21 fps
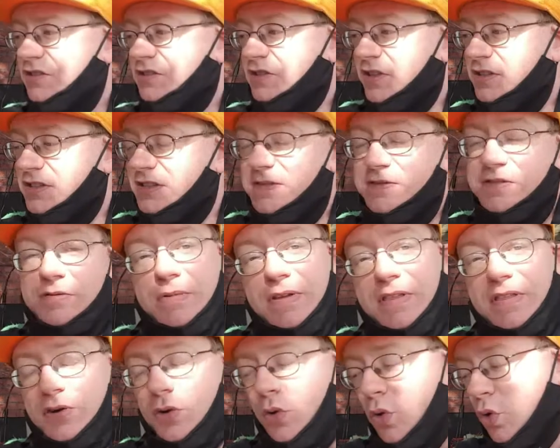So that seems to
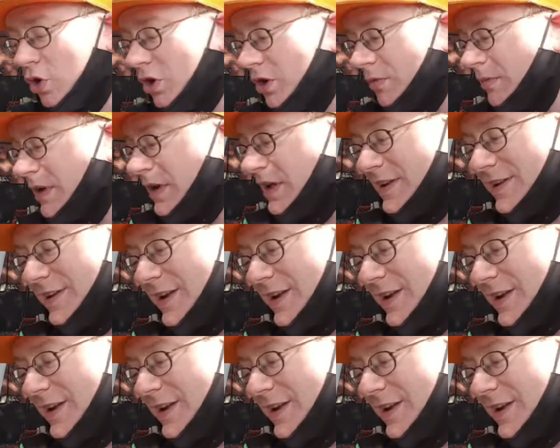be the norm